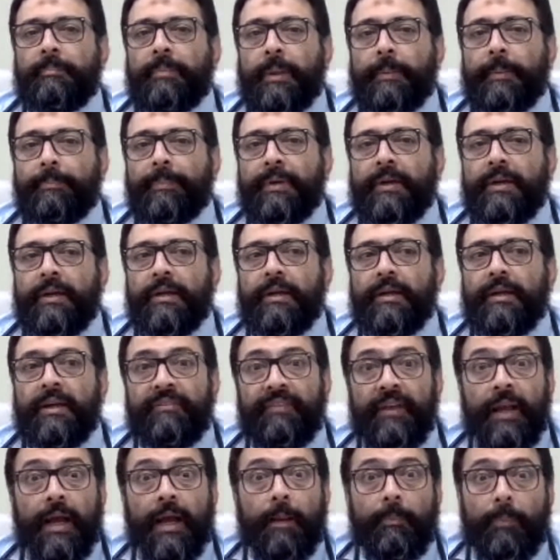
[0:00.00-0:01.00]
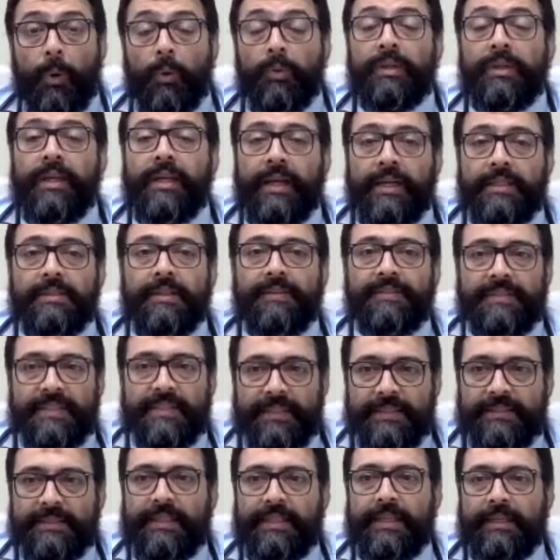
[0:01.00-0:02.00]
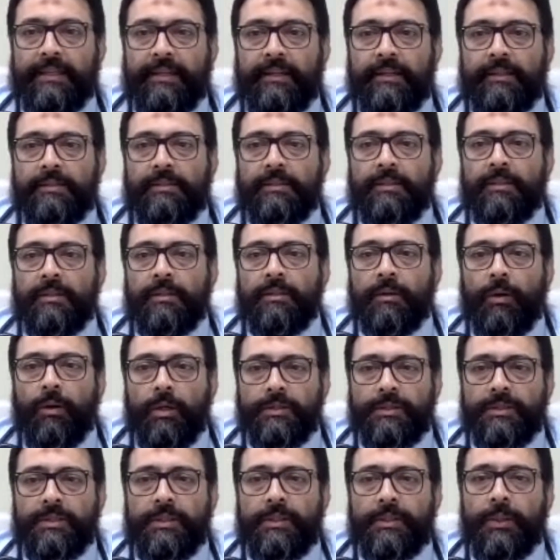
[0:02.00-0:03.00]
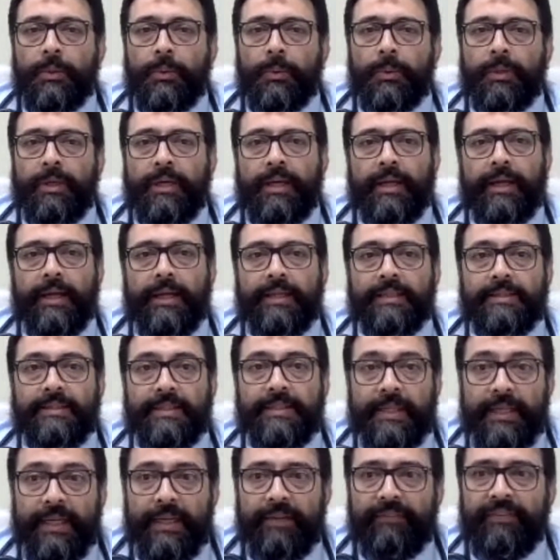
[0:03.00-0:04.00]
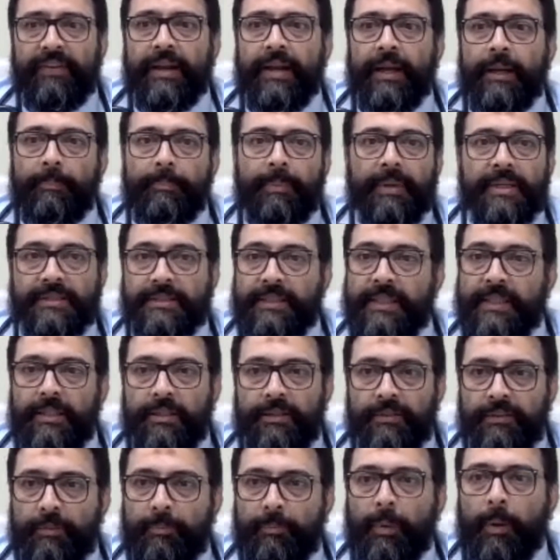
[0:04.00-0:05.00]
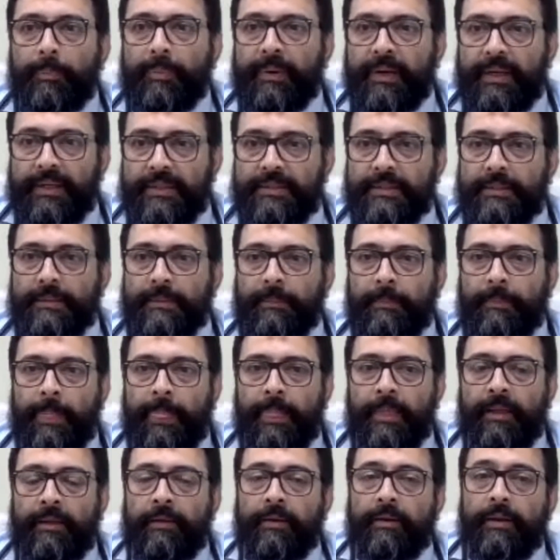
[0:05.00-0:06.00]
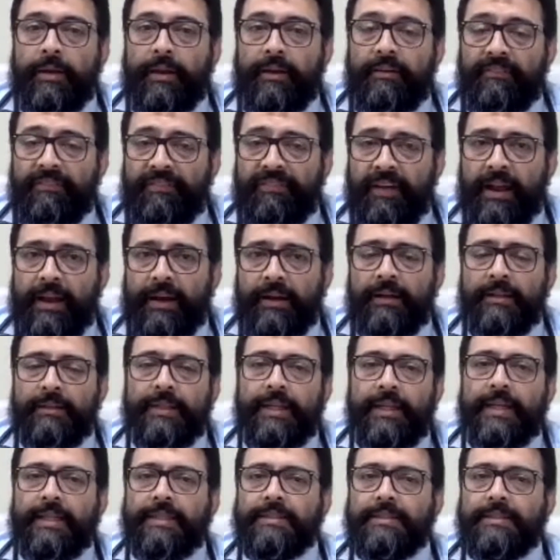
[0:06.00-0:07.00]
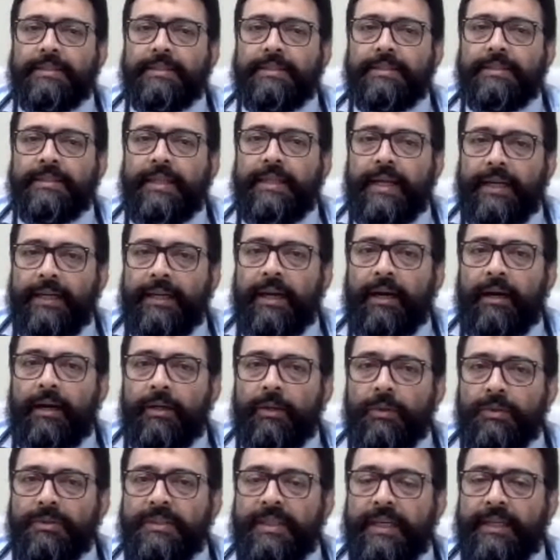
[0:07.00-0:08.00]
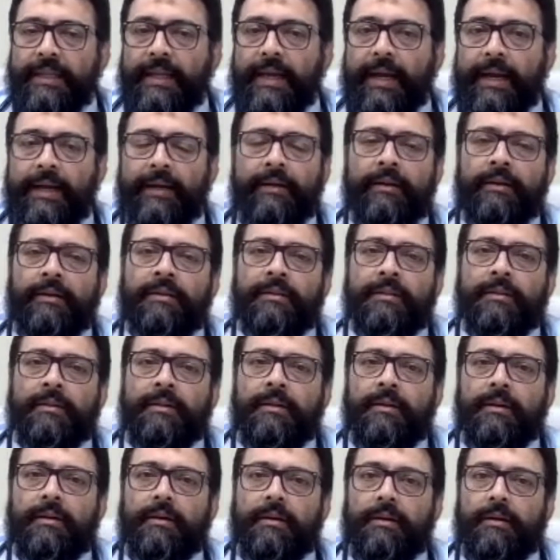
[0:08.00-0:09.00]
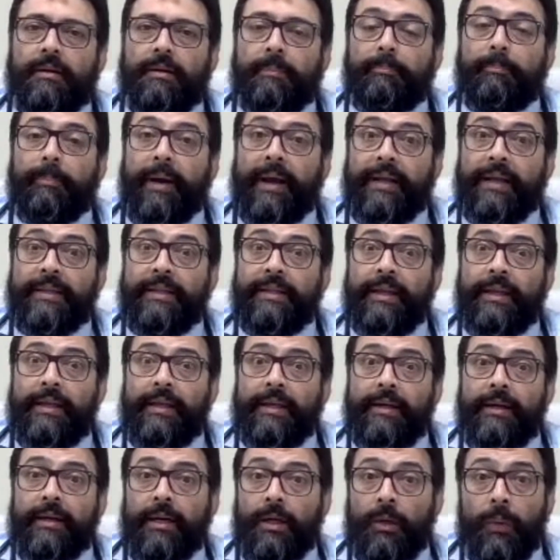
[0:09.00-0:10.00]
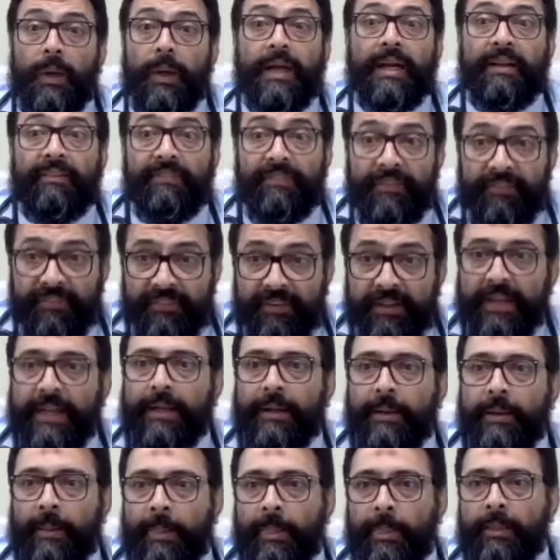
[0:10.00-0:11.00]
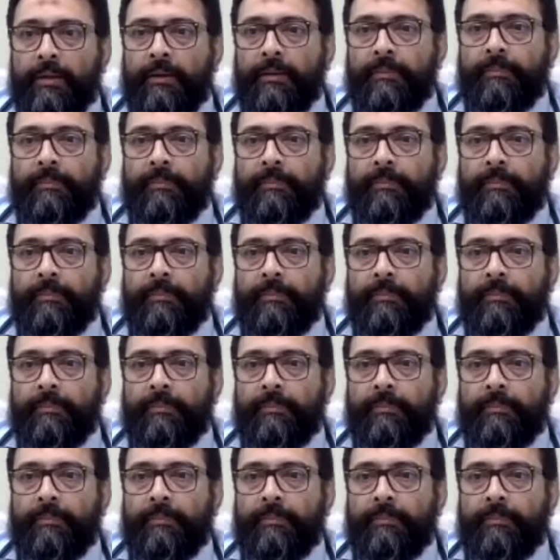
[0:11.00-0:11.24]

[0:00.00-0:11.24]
people living above the age of 60 constitute a significant percentage of the population. In fact, there is data to say that by the year 2050,